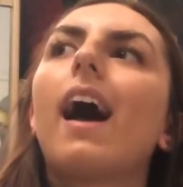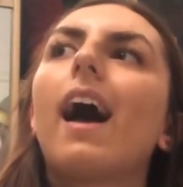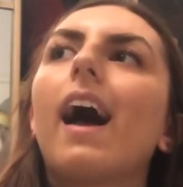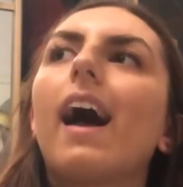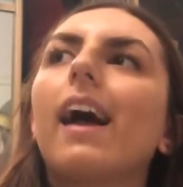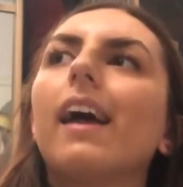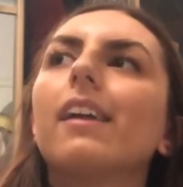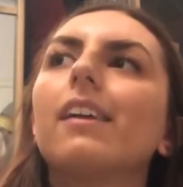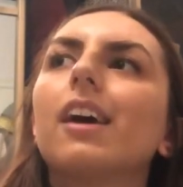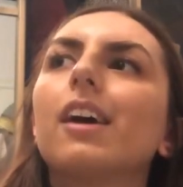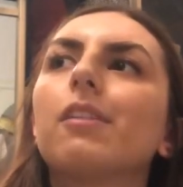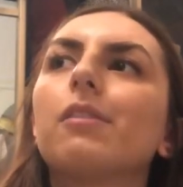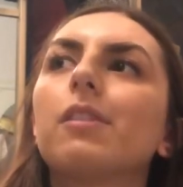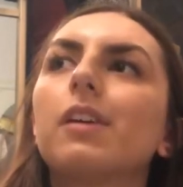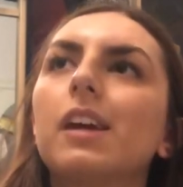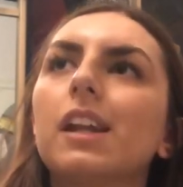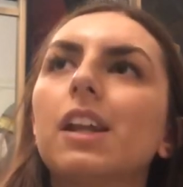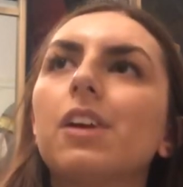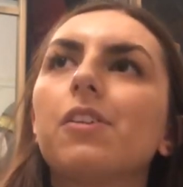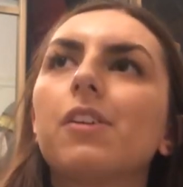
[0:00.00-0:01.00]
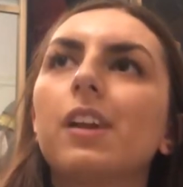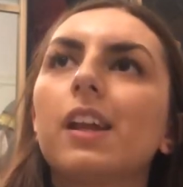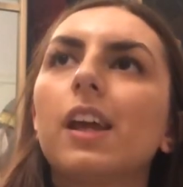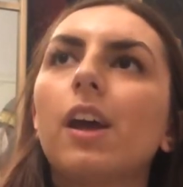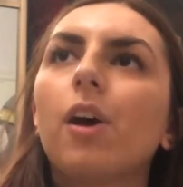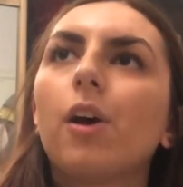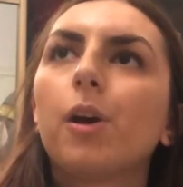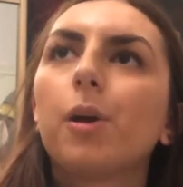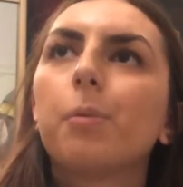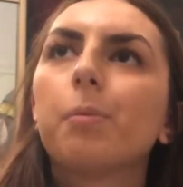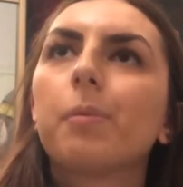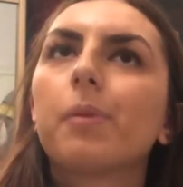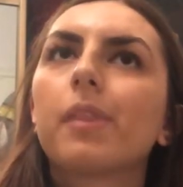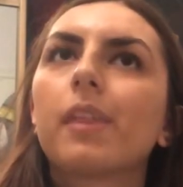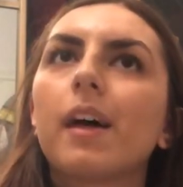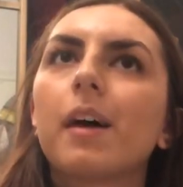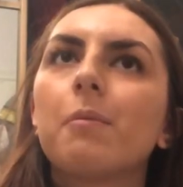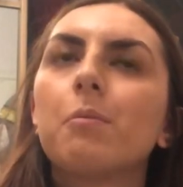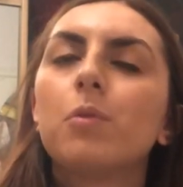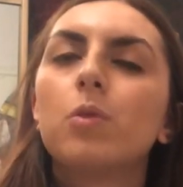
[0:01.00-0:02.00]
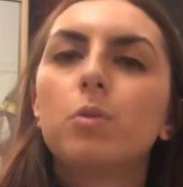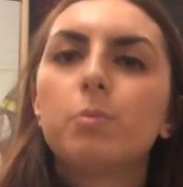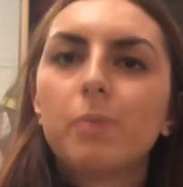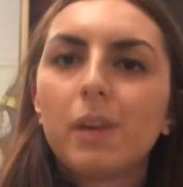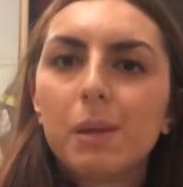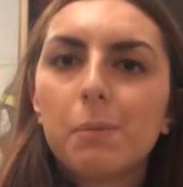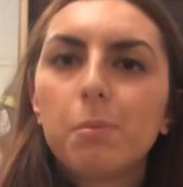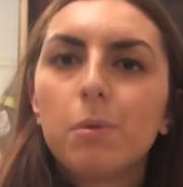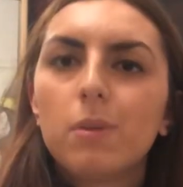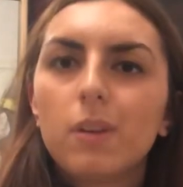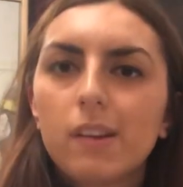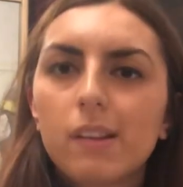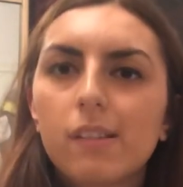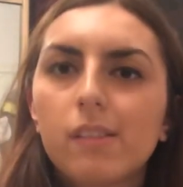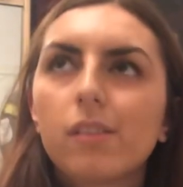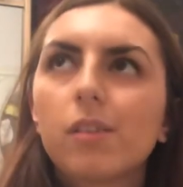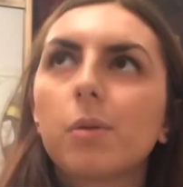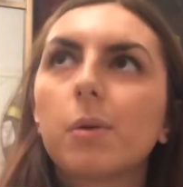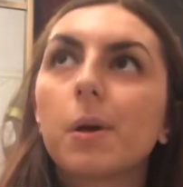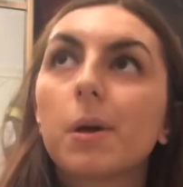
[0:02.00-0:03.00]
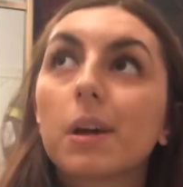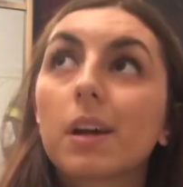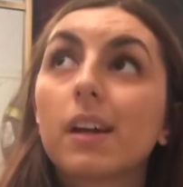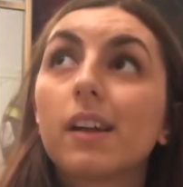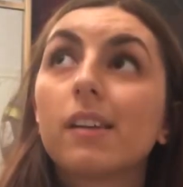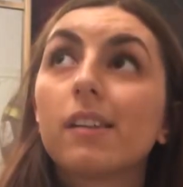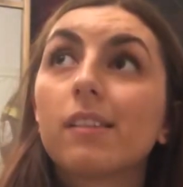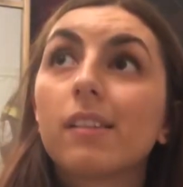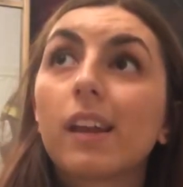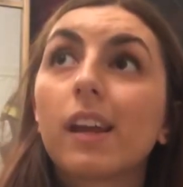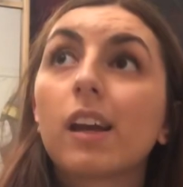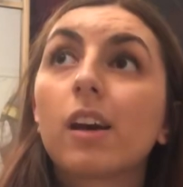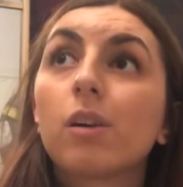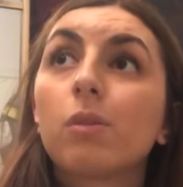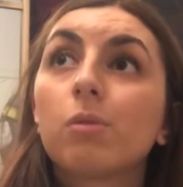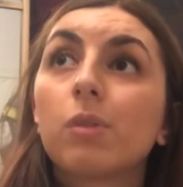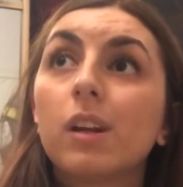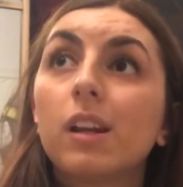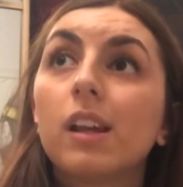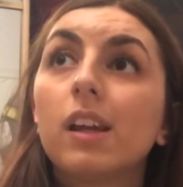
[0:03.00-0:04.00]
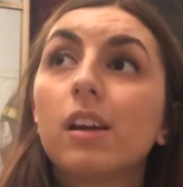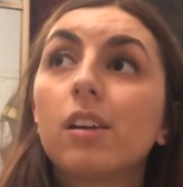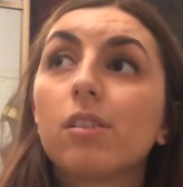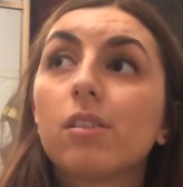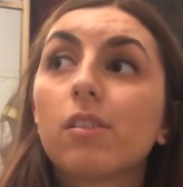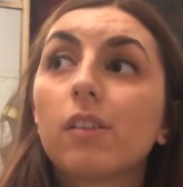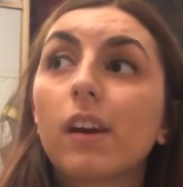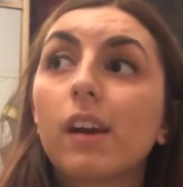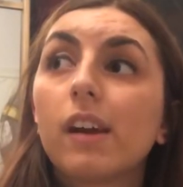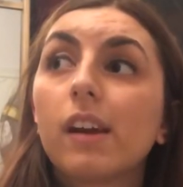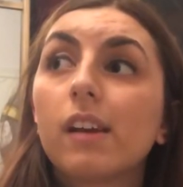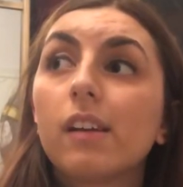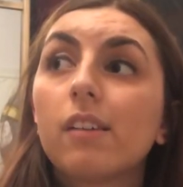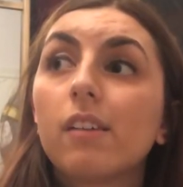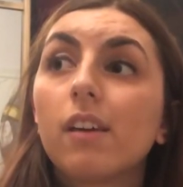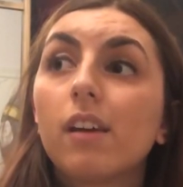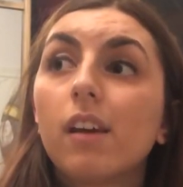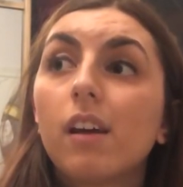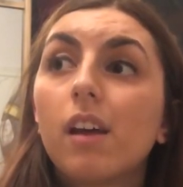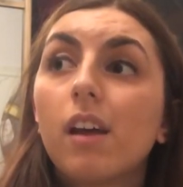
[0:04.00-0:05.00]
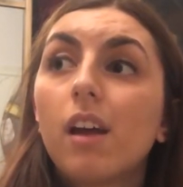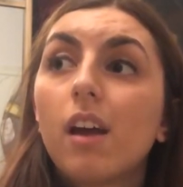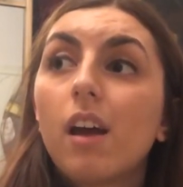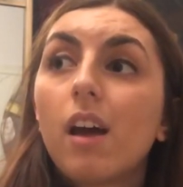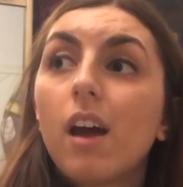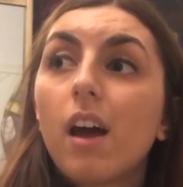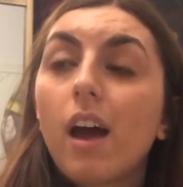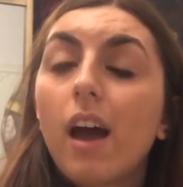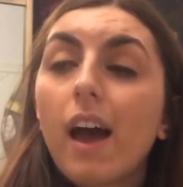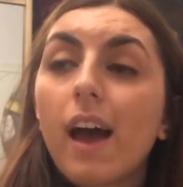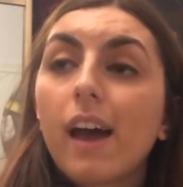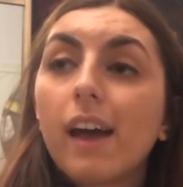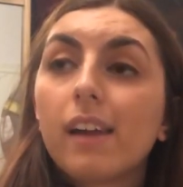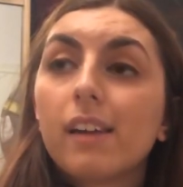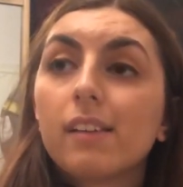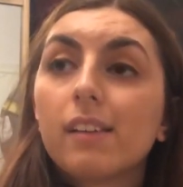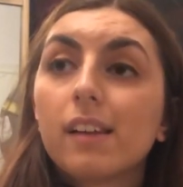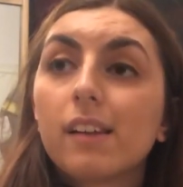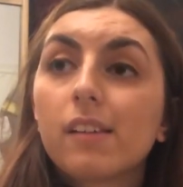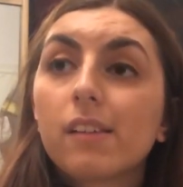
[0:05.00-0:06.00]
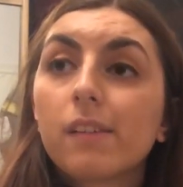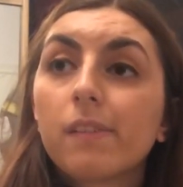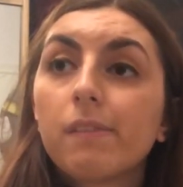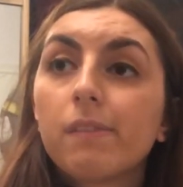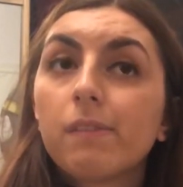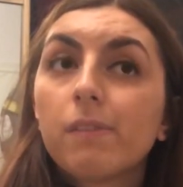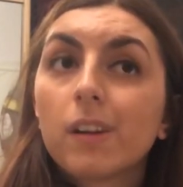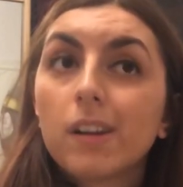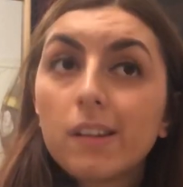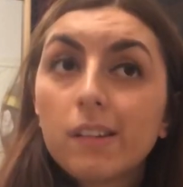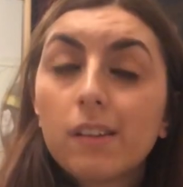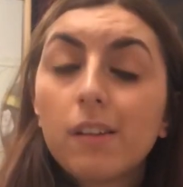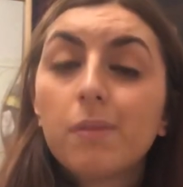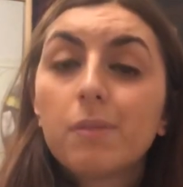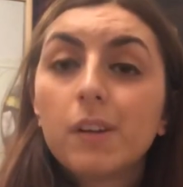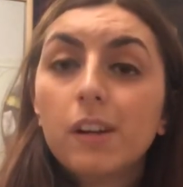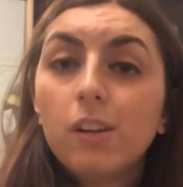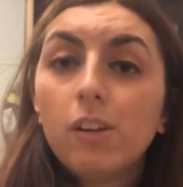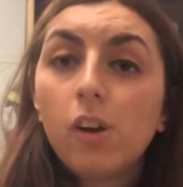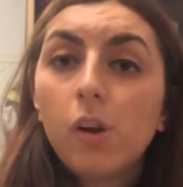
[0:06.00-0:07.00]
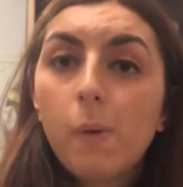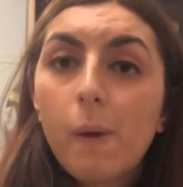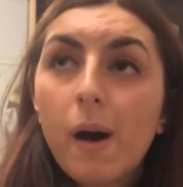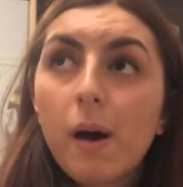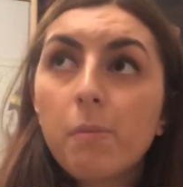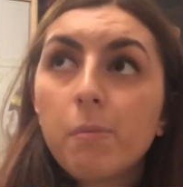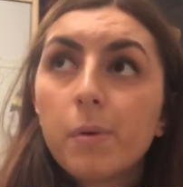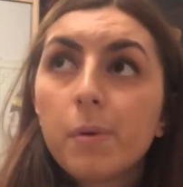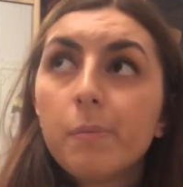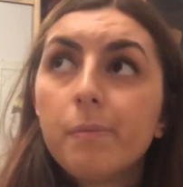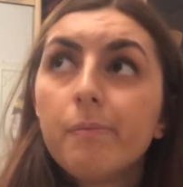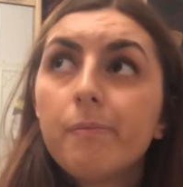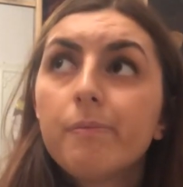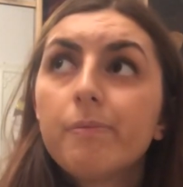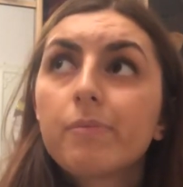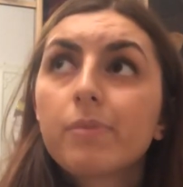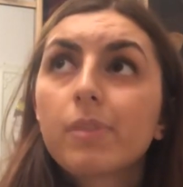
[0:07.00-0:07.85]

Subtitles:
and I really hope that more people listen to it because they are really underrated, and it's a relatively new album